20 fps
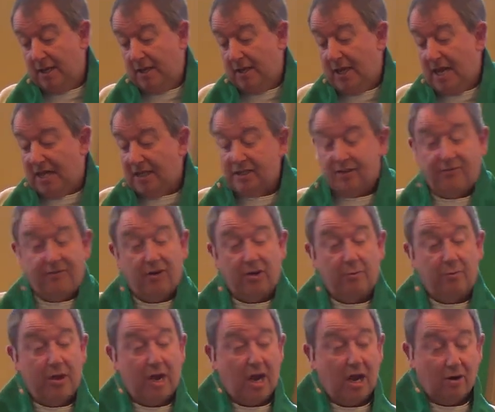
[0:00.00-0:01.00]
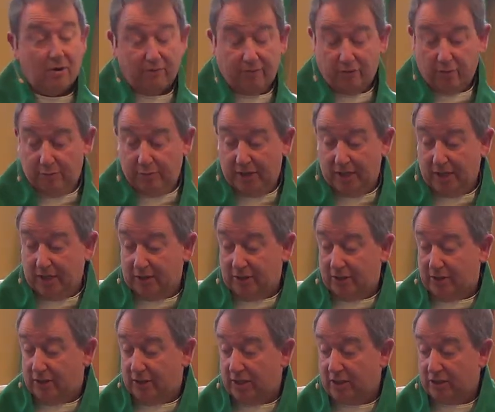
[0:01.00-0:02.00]
that's a very powerful
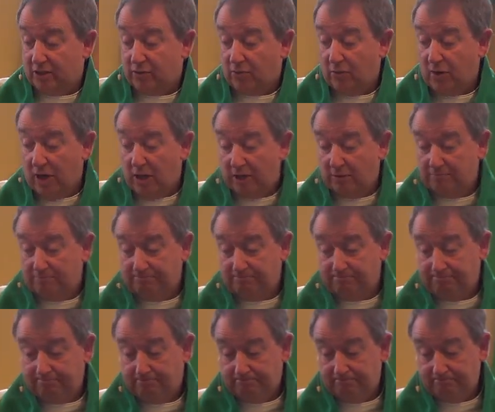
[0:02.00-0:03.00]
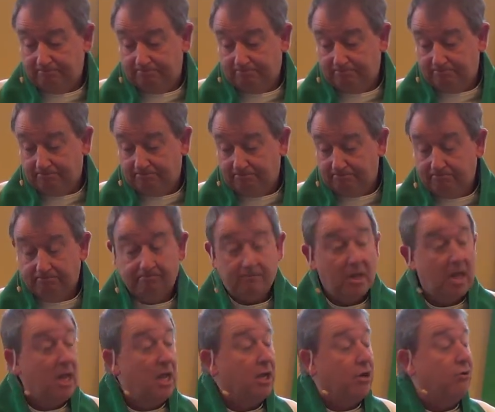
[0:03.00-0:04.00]
peace as well.
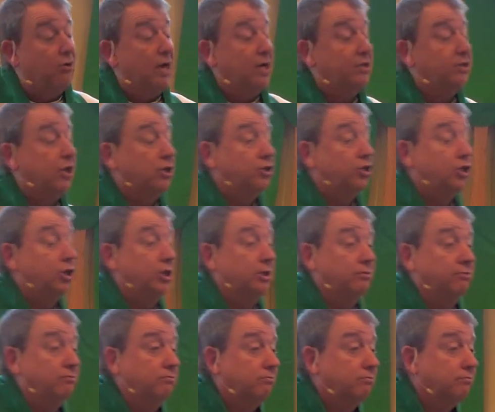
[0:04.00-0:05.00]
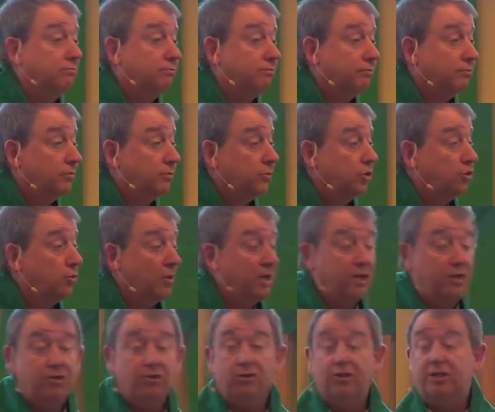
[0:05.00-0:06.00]
Grand Junction,
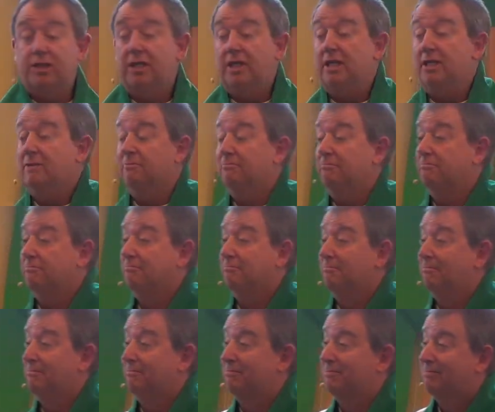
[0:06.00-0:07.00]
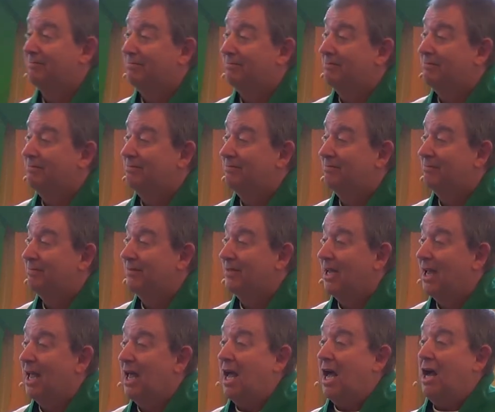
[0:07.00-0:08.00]
2013.
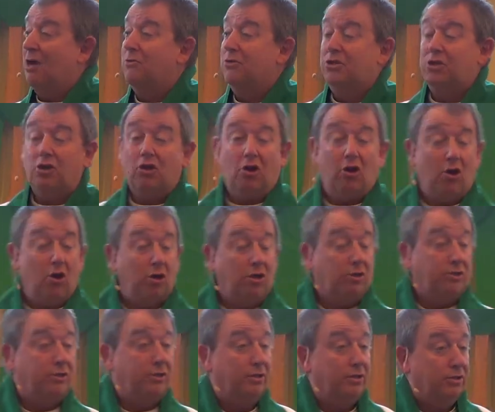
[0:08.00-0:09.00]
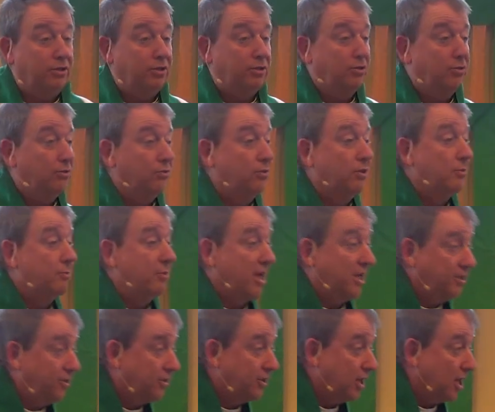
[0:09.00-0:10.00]
I was called to the
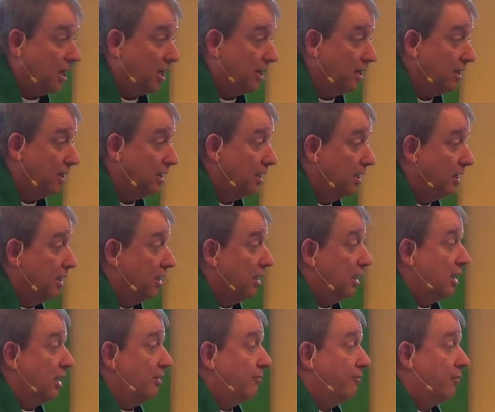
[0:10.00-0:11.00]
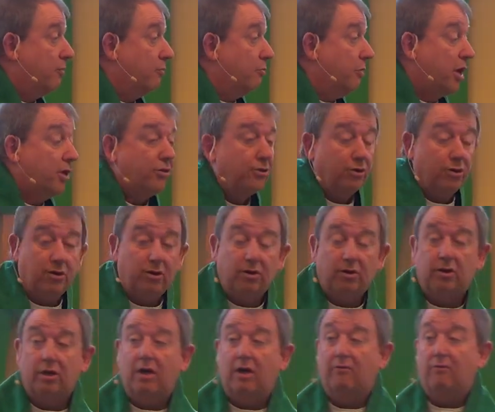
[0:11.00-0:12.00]
bedside of a mother
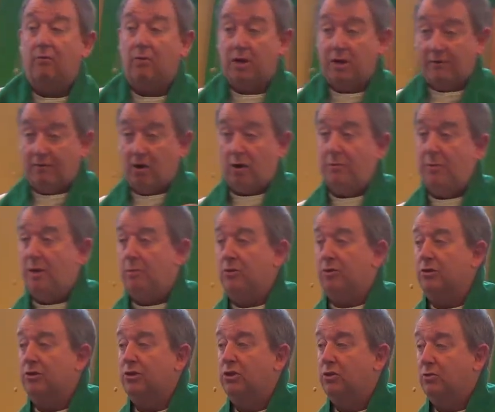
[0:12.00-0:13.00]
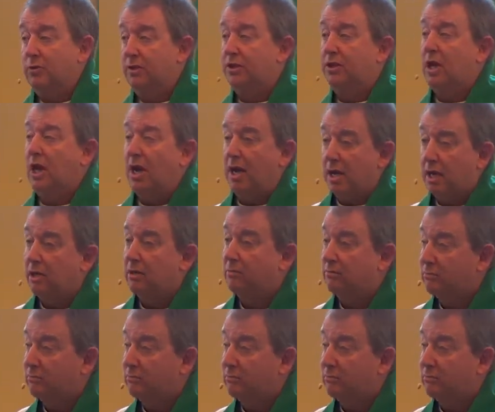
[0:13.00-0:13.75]
of one of our members who was dying.